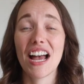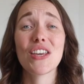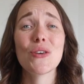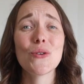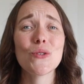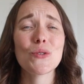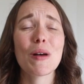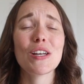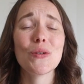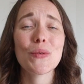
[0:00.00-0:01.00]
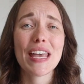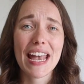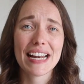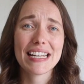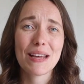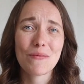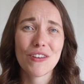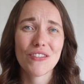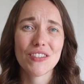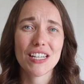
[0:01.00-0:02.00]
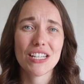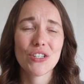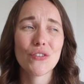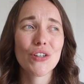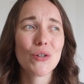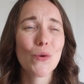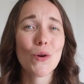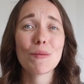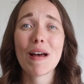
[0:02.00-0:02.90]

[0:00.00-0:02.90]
I used my new Canon M50 to record